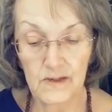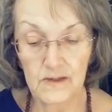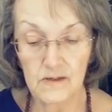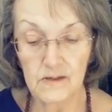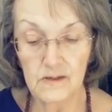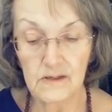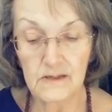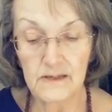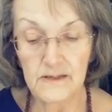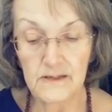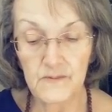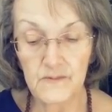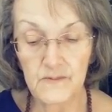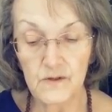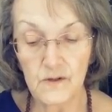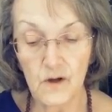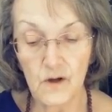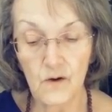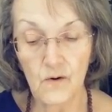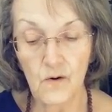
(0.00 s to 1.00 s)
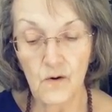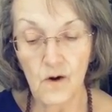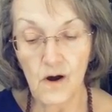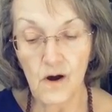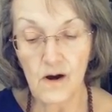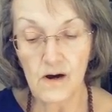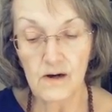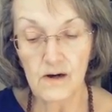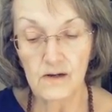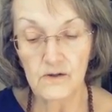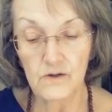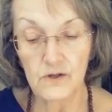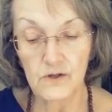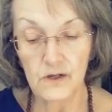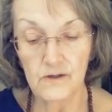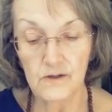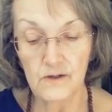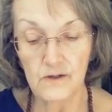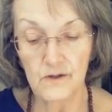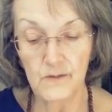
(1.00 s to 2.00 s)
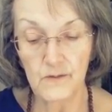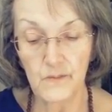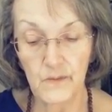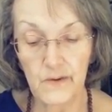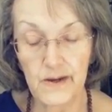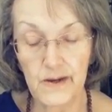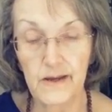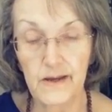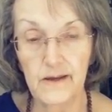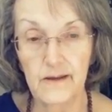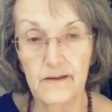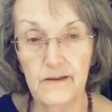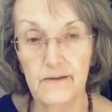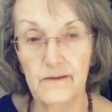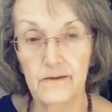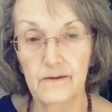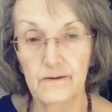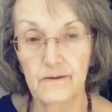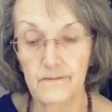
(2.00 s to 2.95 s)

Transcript: it seems so hard just to breathe,